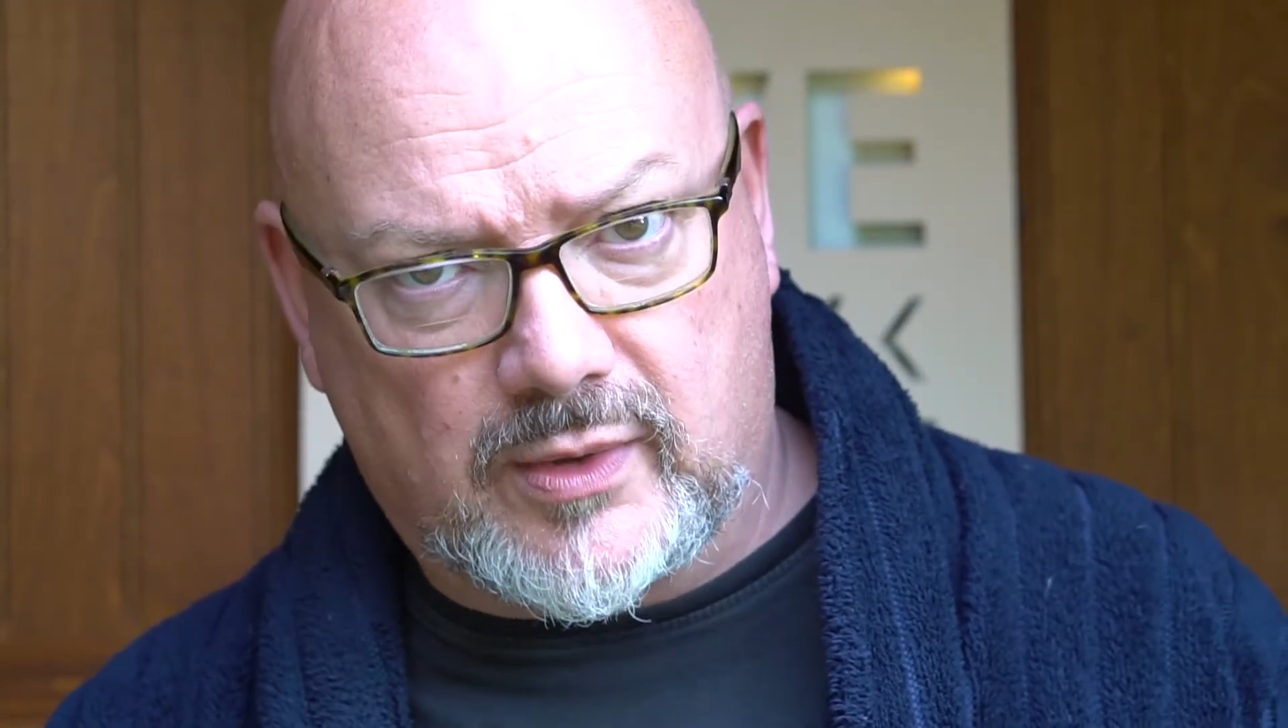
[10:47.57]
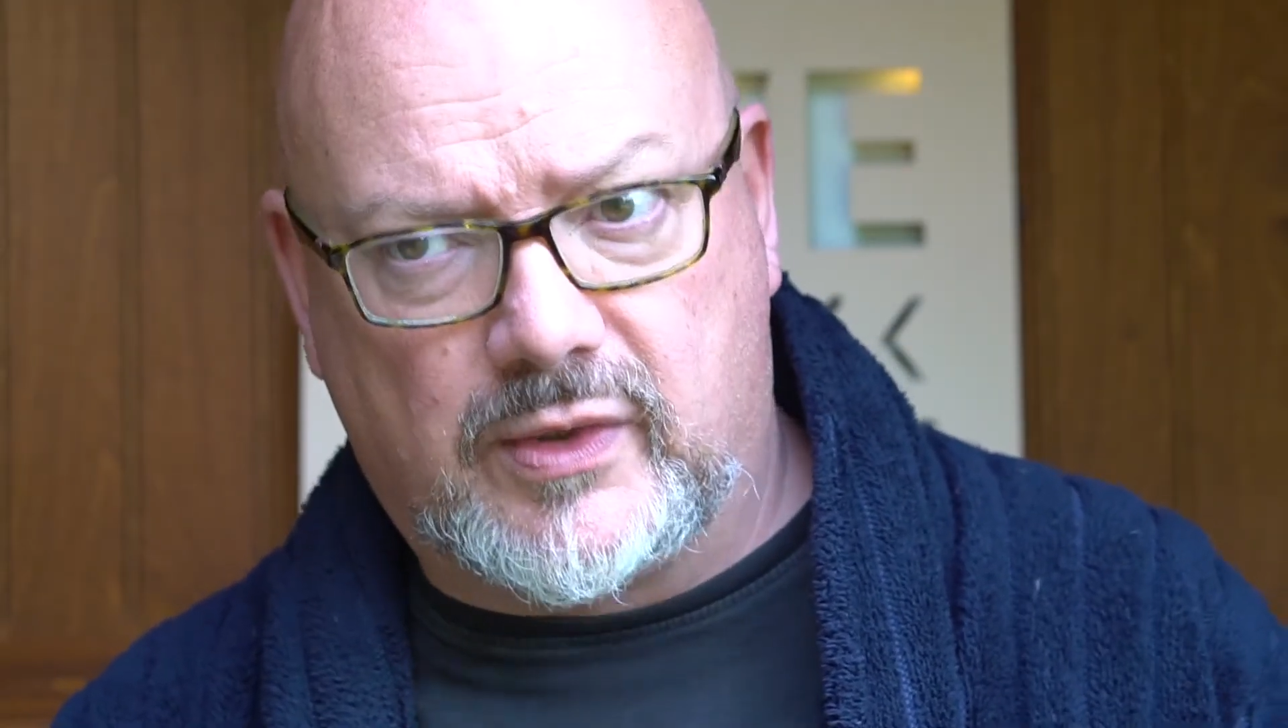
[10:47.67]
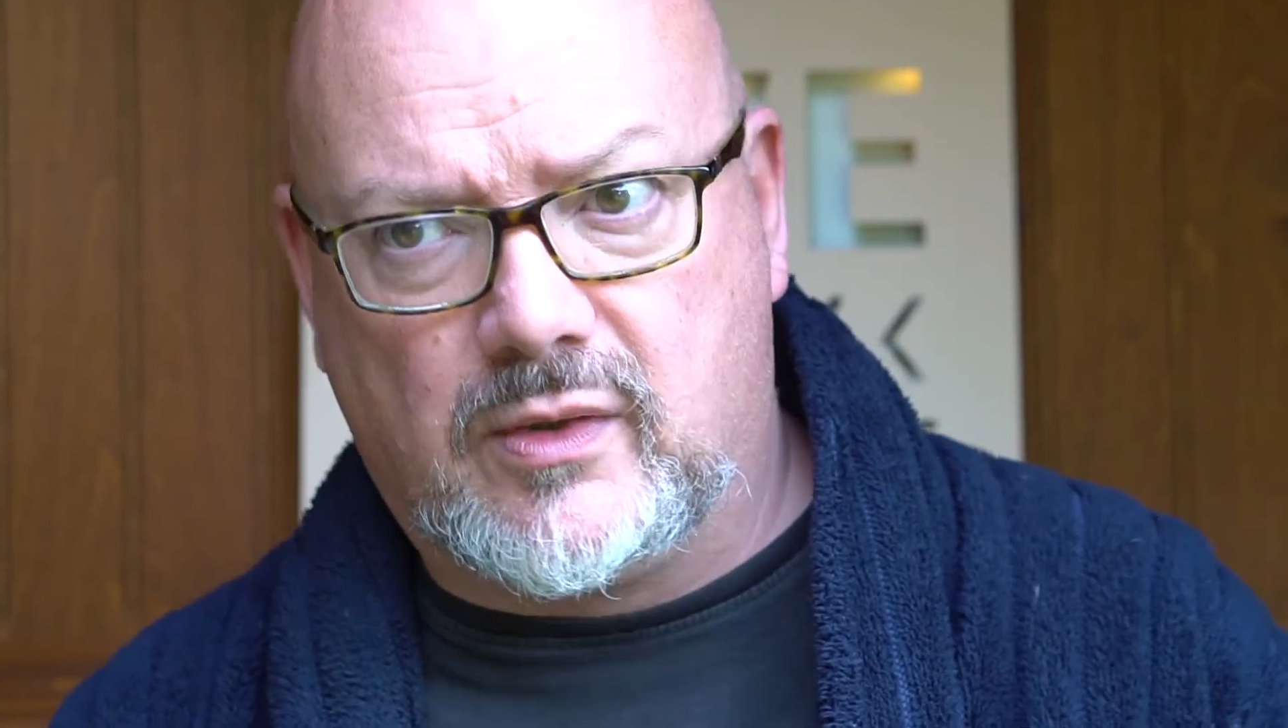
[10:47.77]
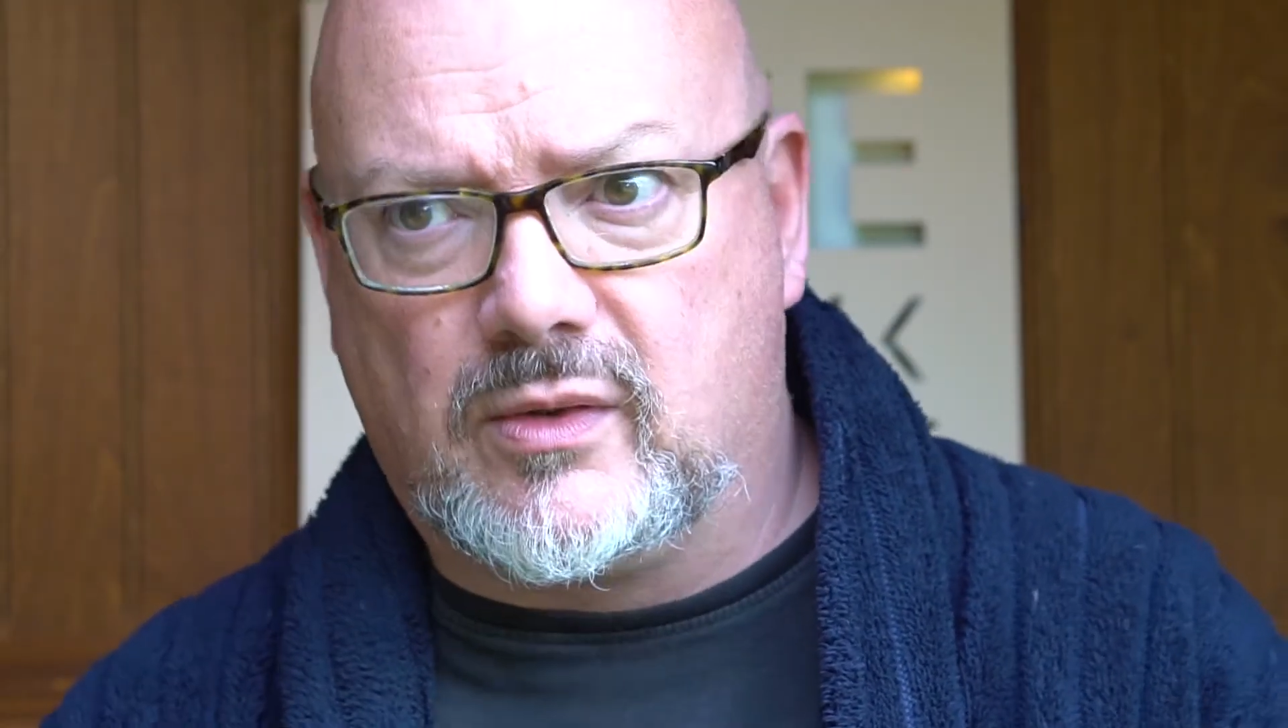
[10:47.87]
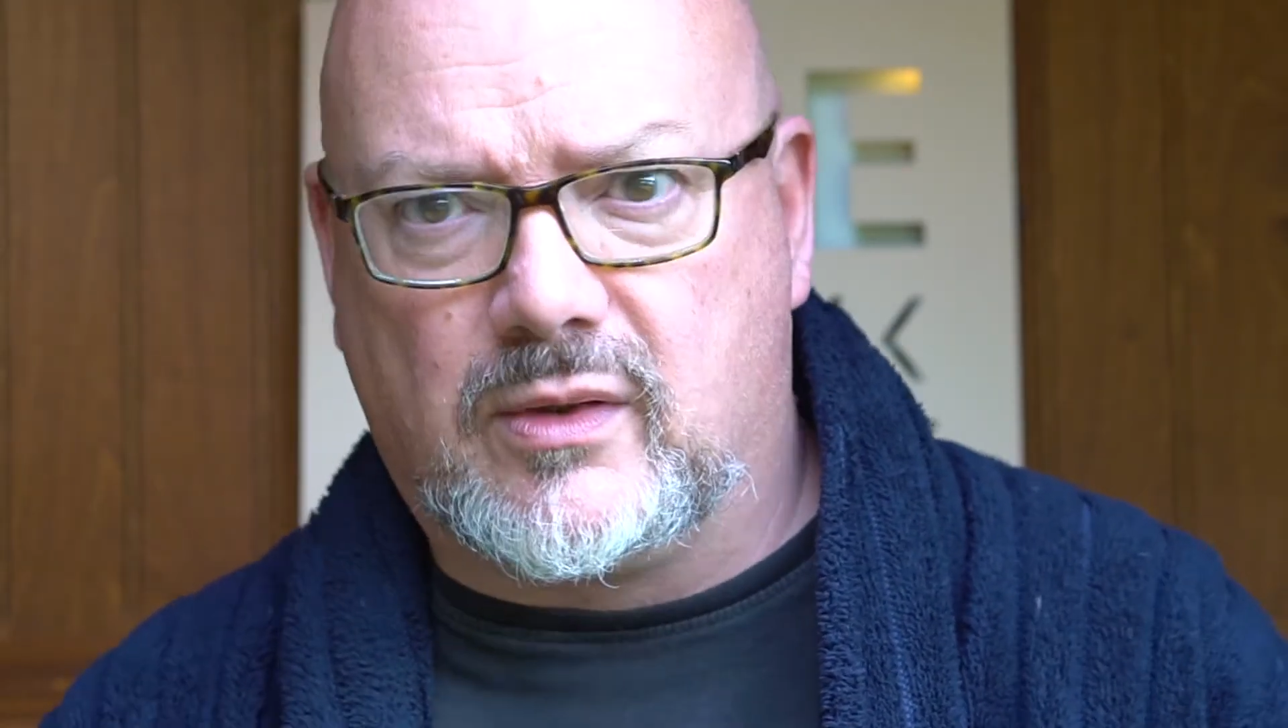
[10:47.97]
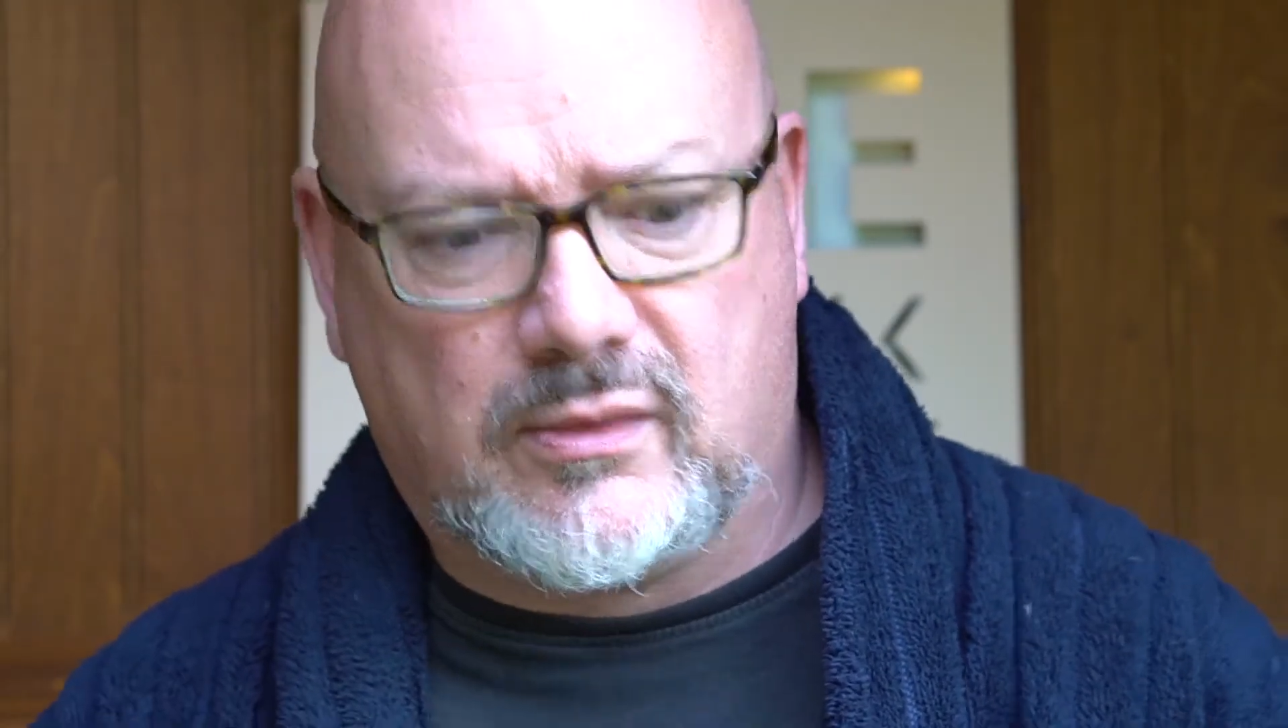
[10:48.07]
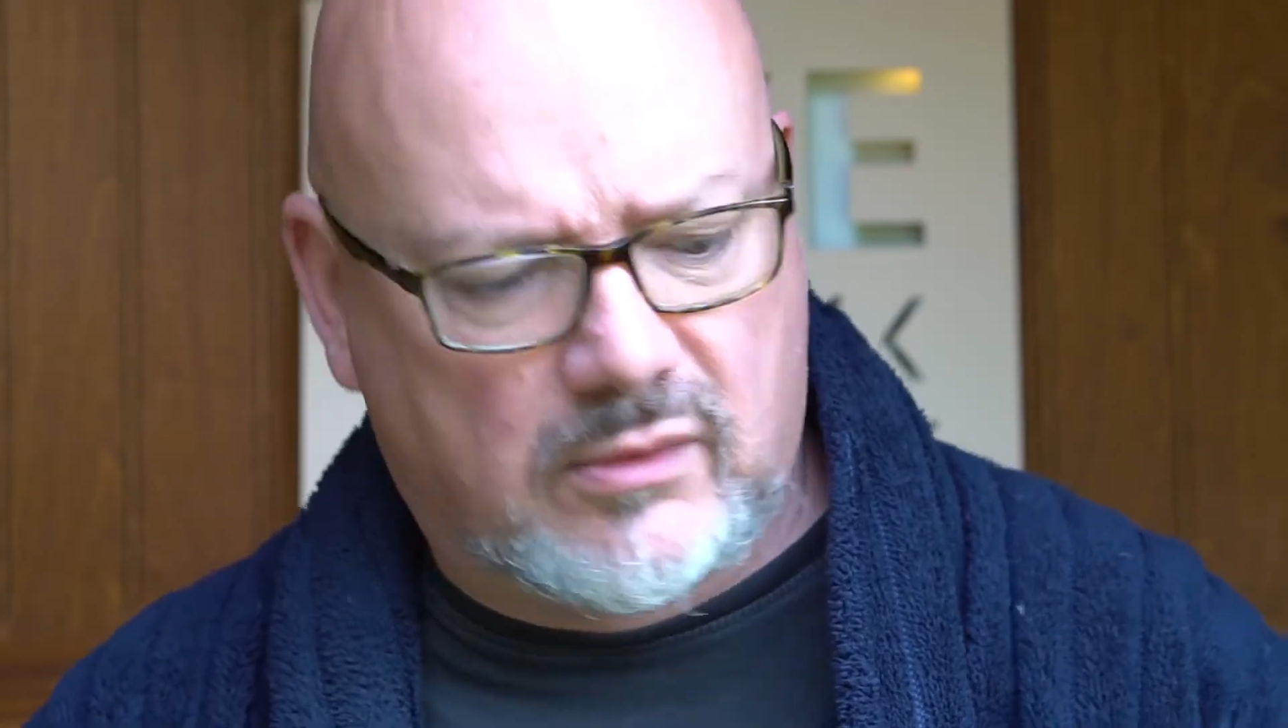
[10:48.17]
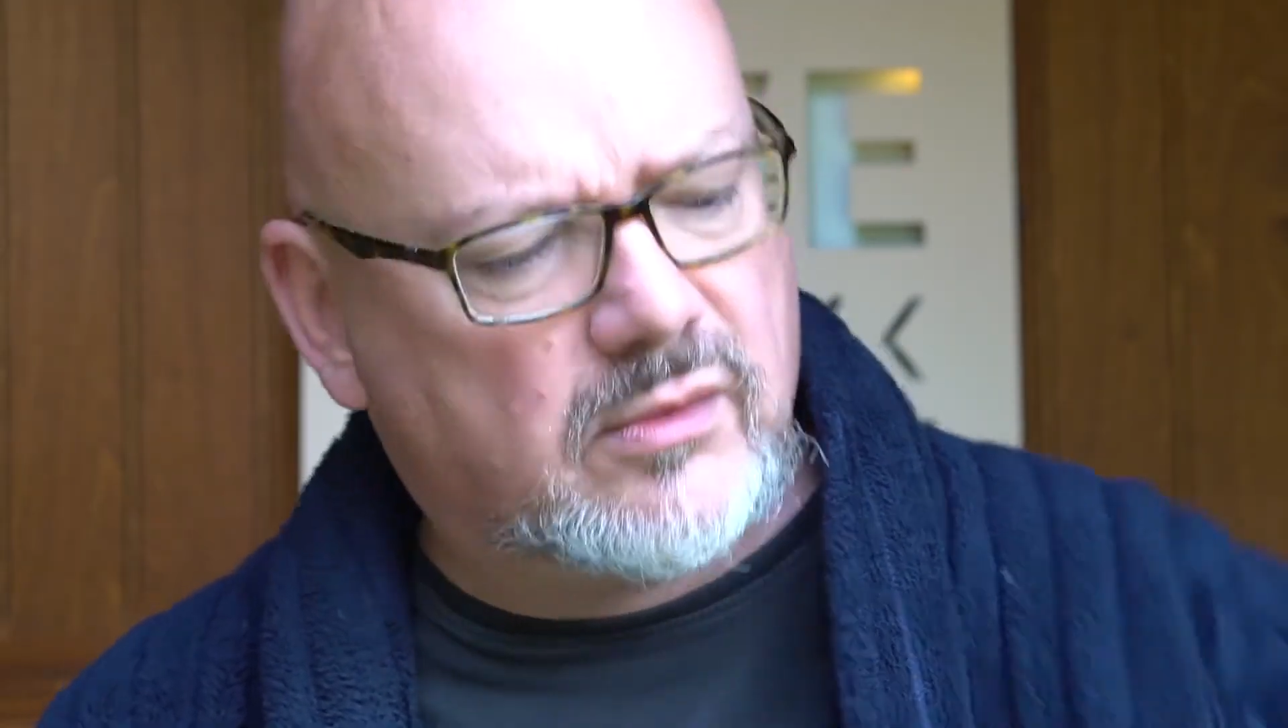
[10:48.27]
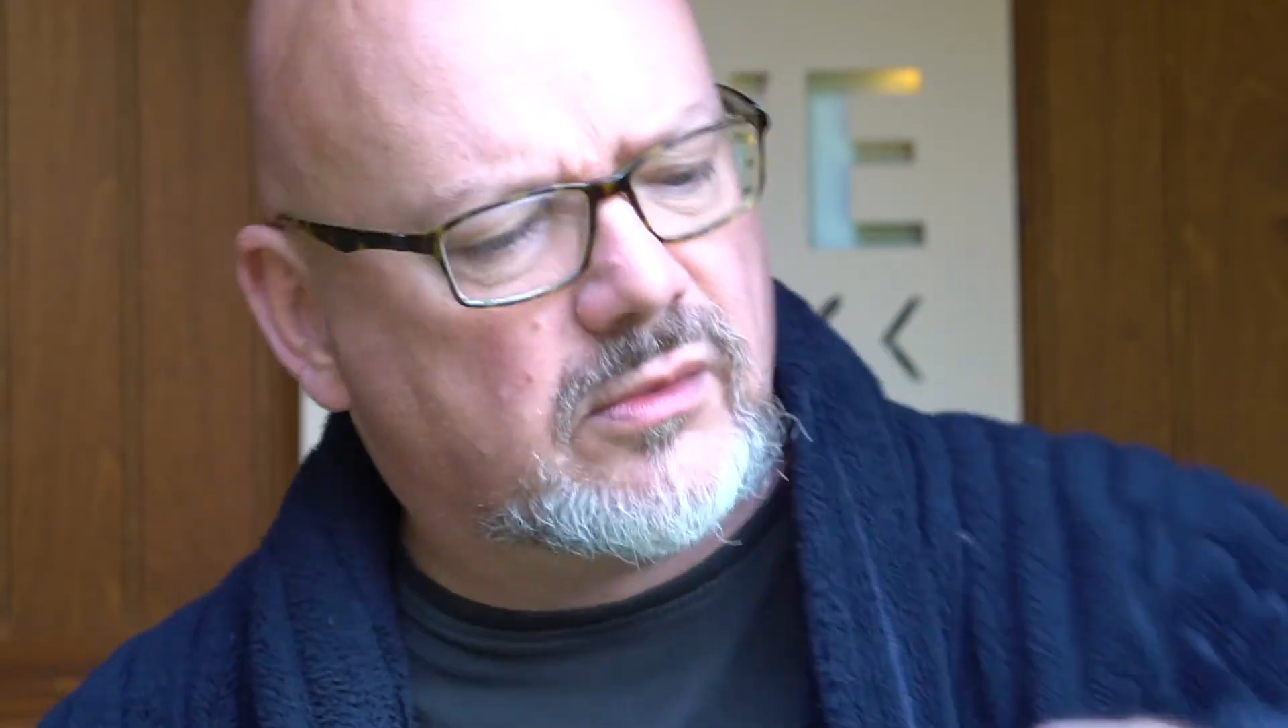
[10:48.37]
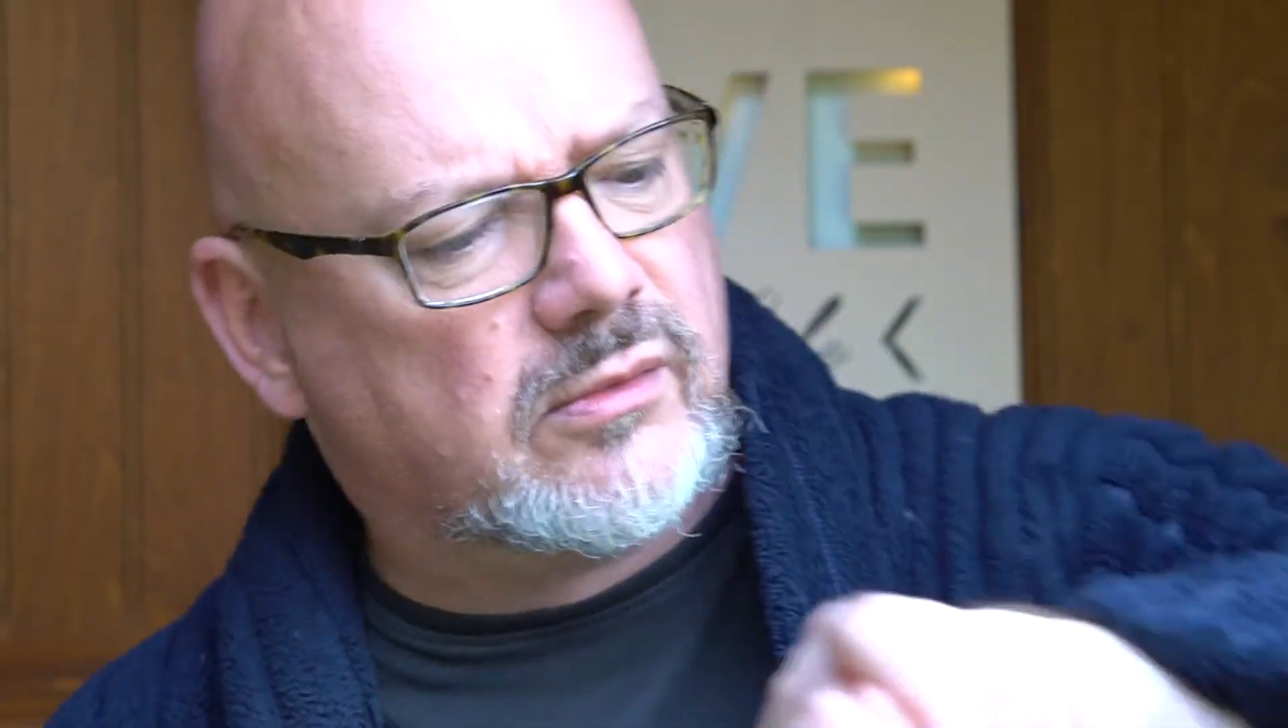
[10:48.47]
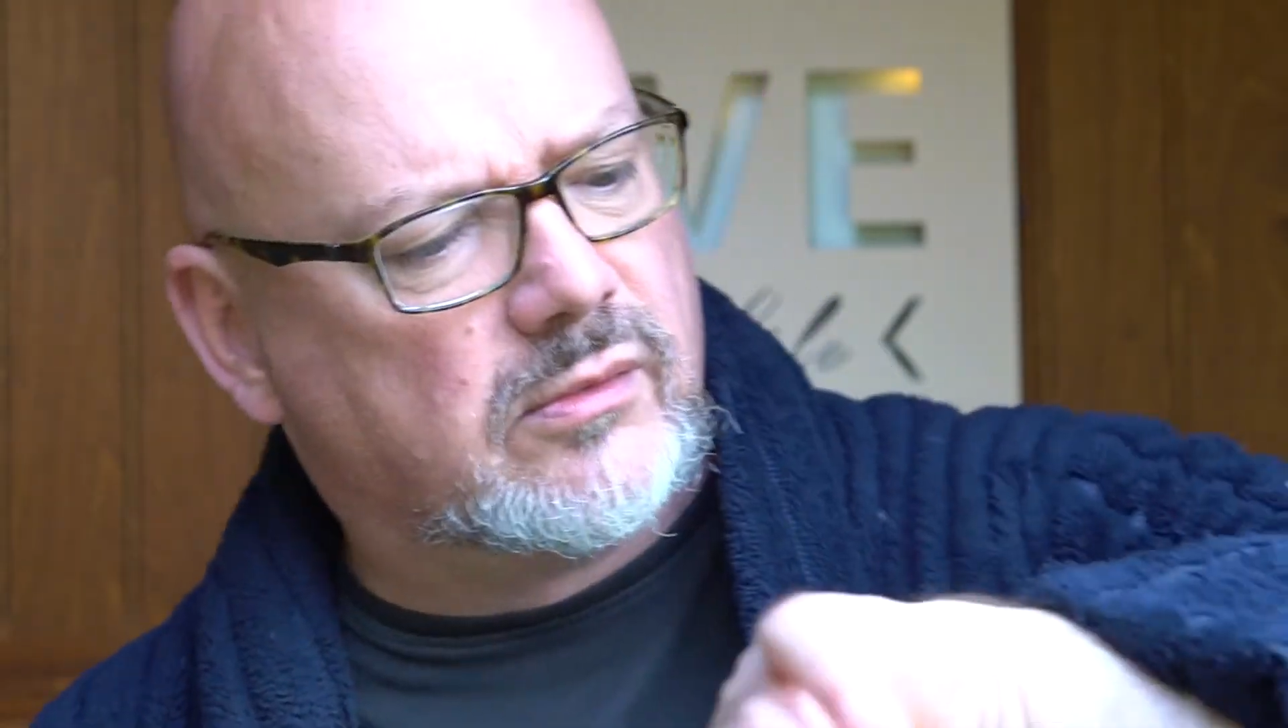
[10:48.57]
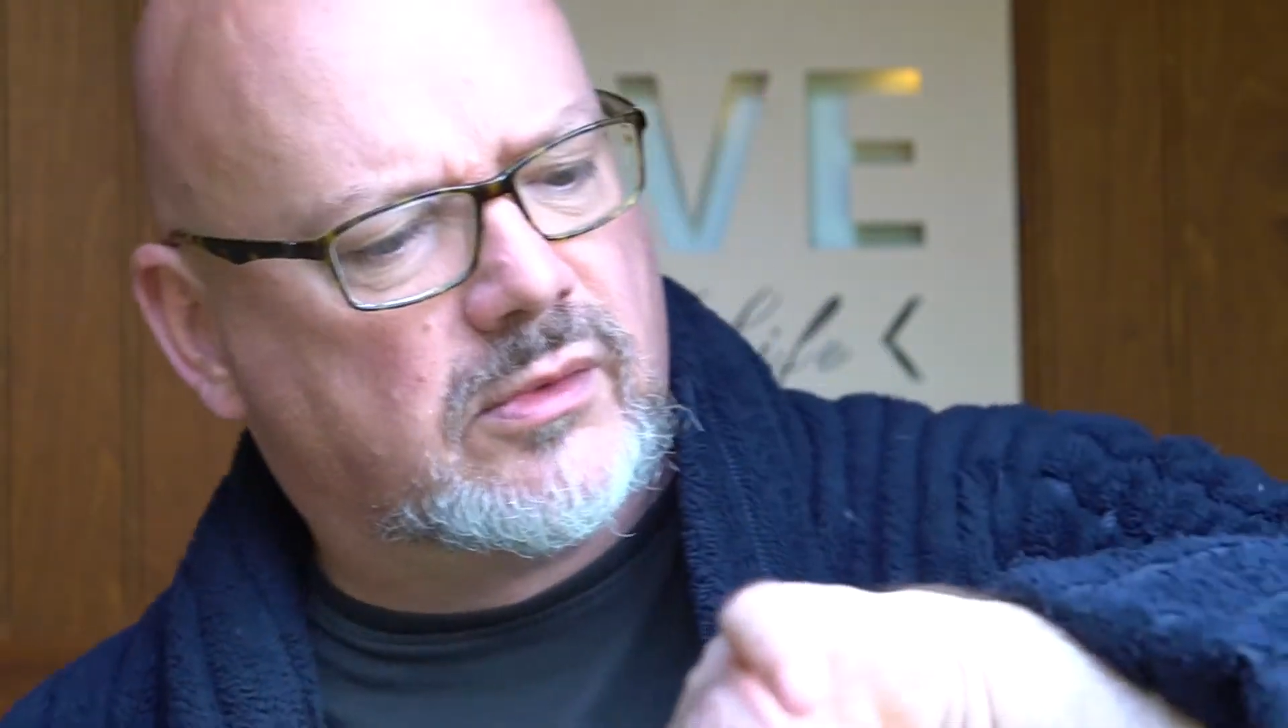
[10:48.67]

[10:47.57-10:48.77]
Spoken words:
So you're not going, oh,